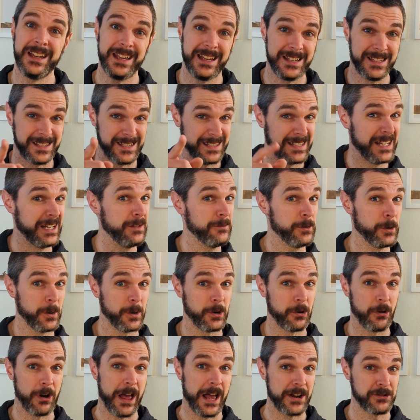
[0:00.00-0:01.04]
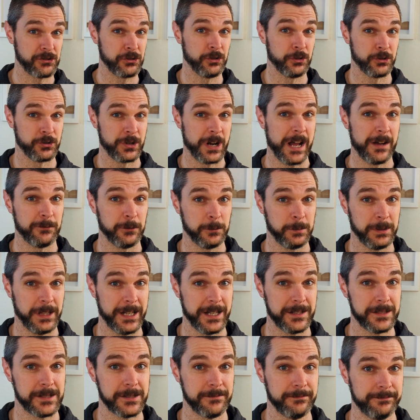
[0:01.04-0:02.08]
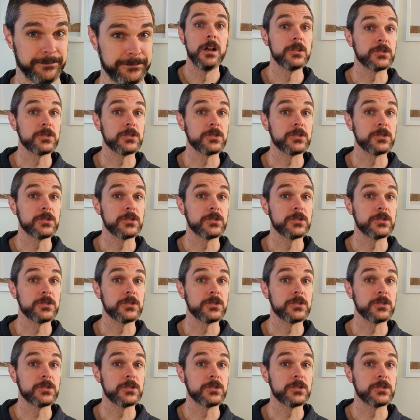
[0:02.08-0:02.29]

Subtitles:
and save your international travel plans.